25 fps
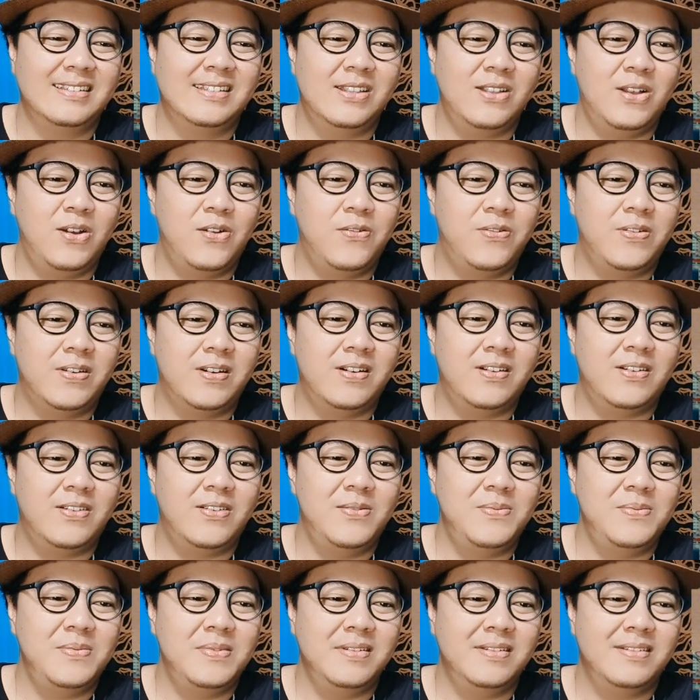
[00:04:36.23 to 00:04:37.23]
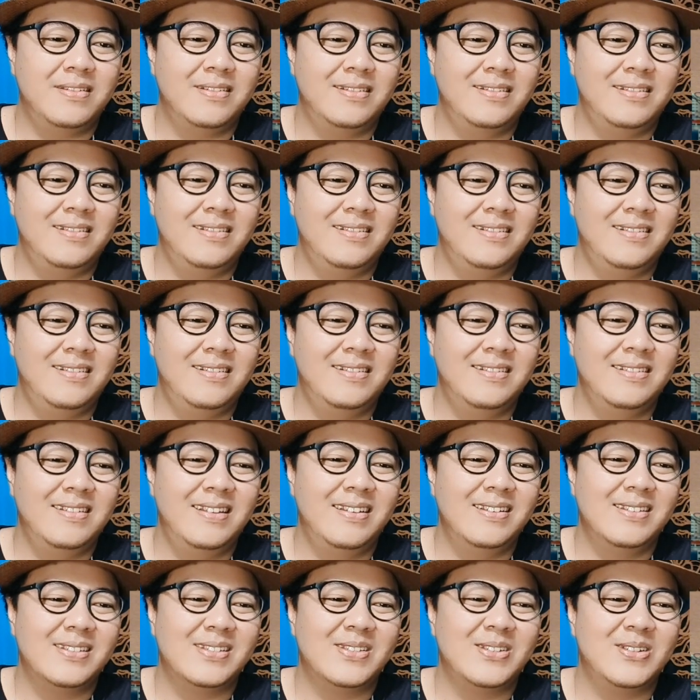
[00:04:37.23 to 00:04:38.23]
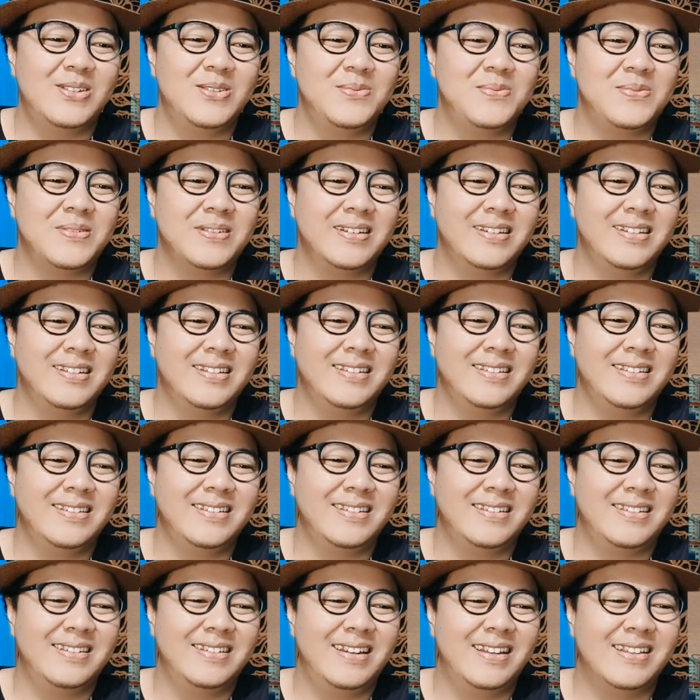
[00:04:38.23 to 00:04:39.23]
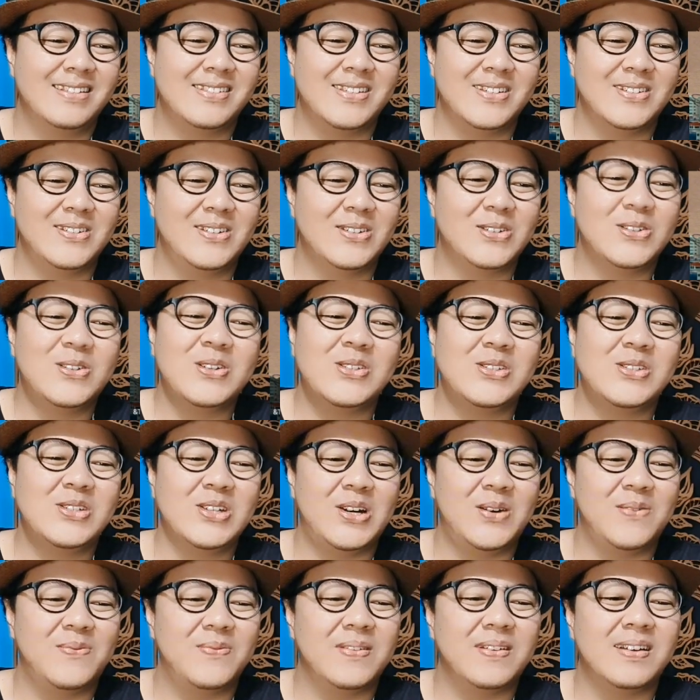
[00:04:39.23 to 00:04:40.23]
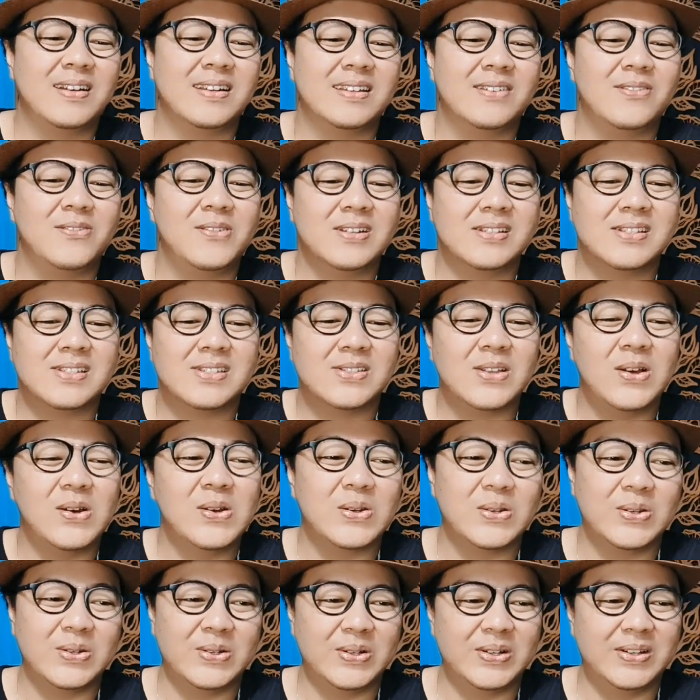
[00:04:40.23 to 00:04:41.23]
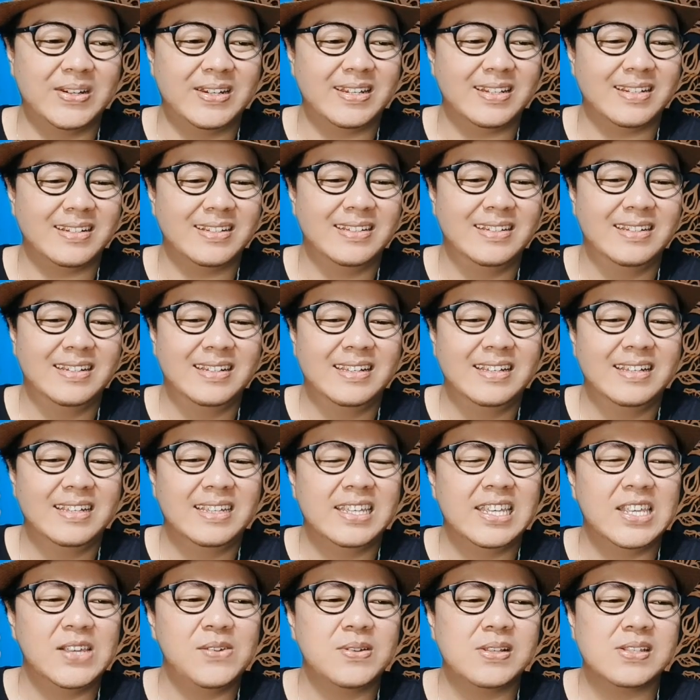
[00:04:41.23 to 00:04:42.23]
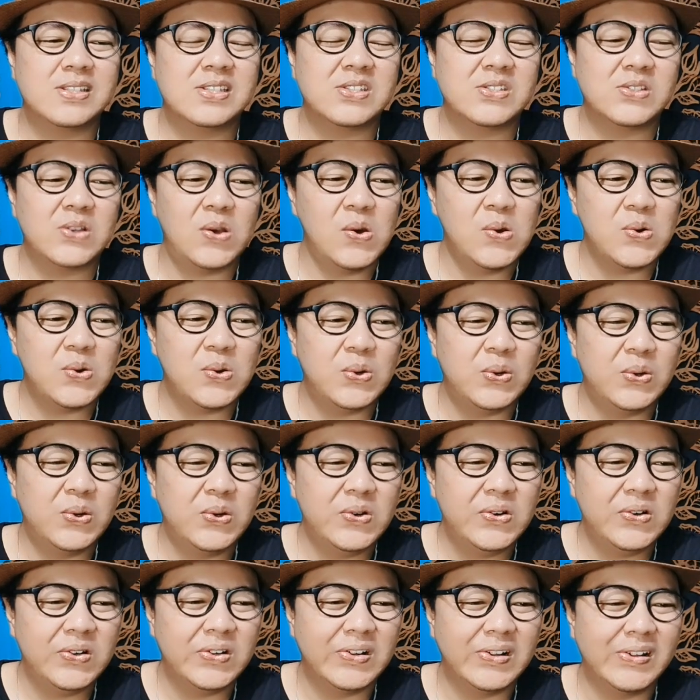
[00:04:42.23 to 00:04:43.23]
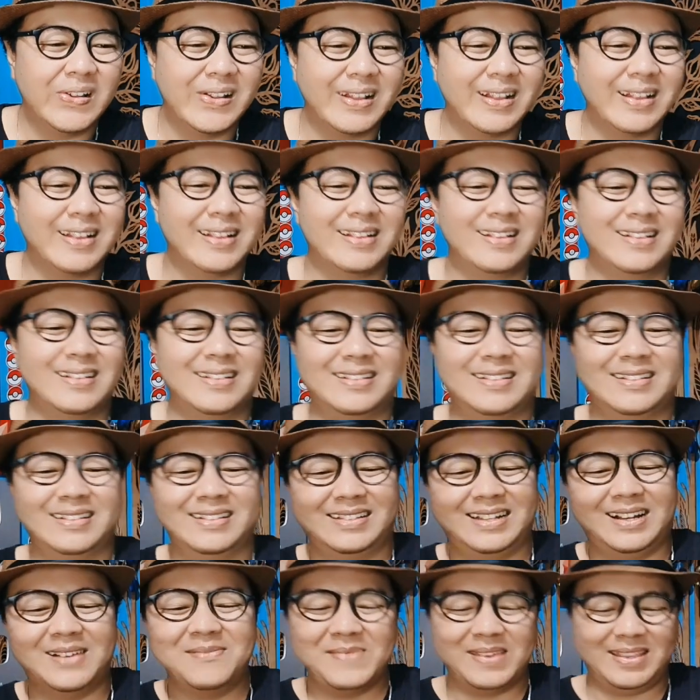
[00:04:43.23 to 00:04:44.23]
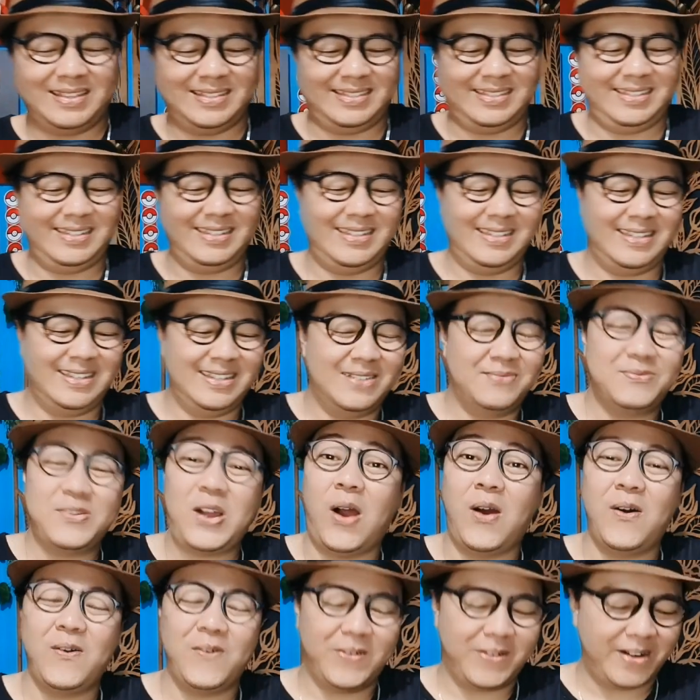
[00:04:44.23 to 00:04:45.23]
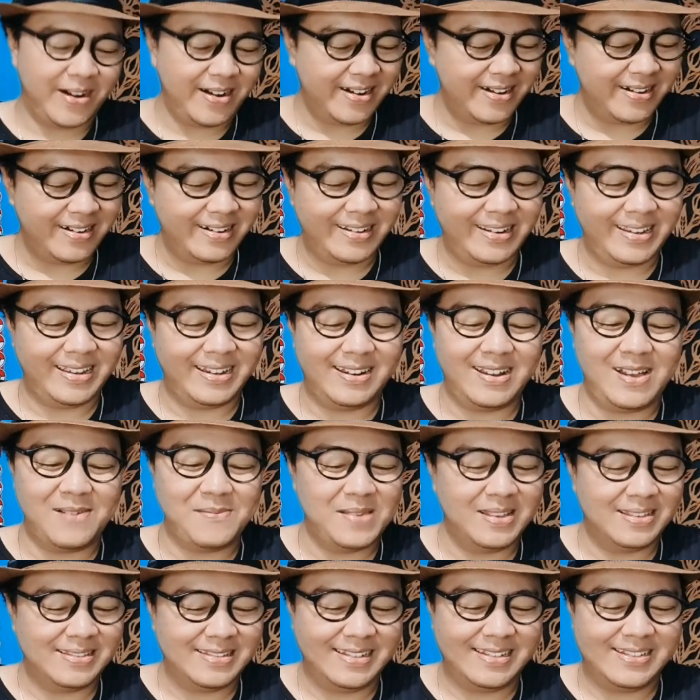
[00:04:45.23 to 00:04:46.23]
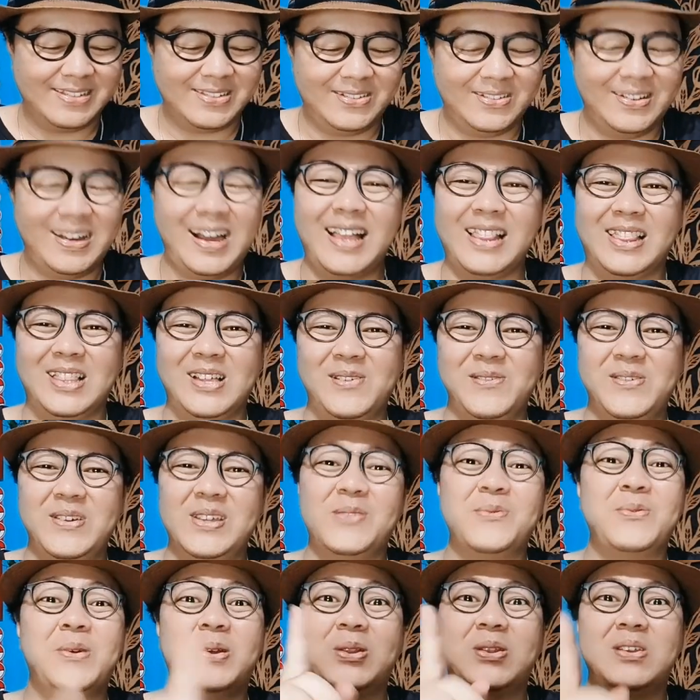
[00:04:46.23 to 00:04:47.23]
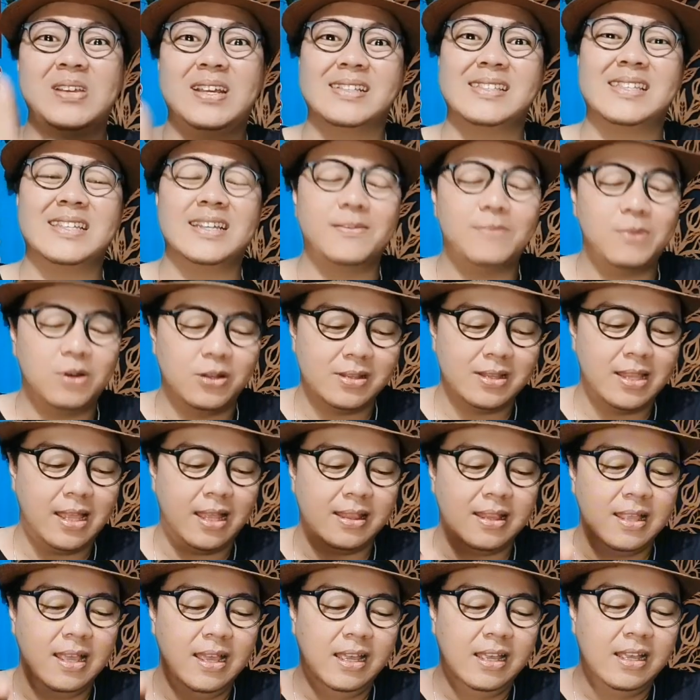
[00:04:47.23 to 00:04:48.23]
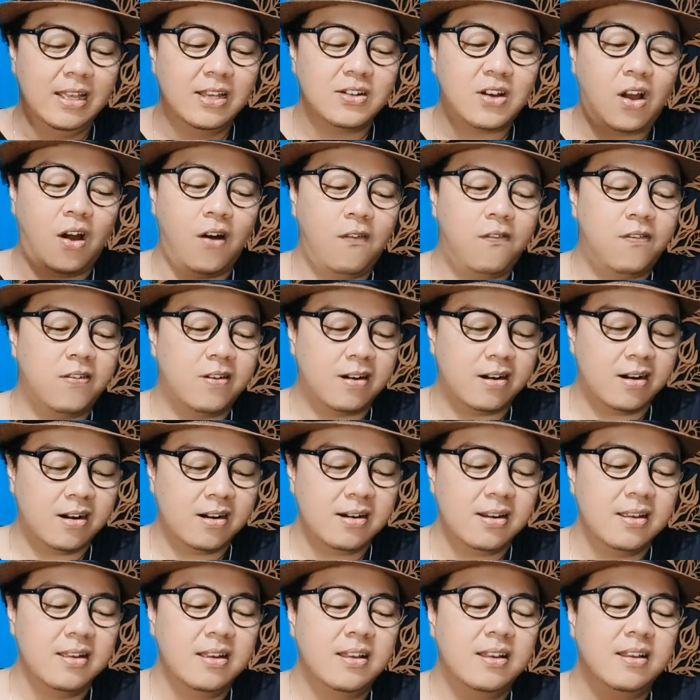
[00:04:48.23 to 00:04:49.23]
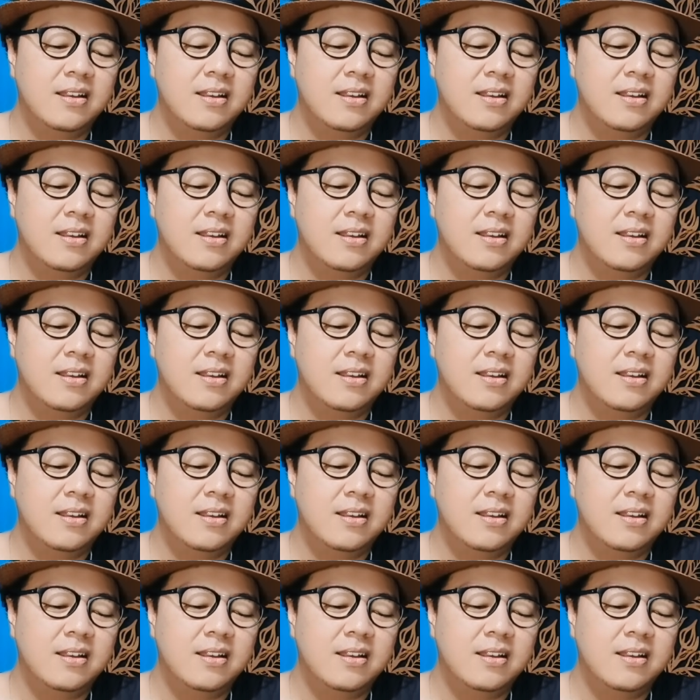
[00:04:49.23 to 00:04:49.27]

is it over? Oh my god, that's so pretty. That's so good. Good job. It was so good. It was so cool. Amazing cover and amazing song. I love it. What do you guys think about that cover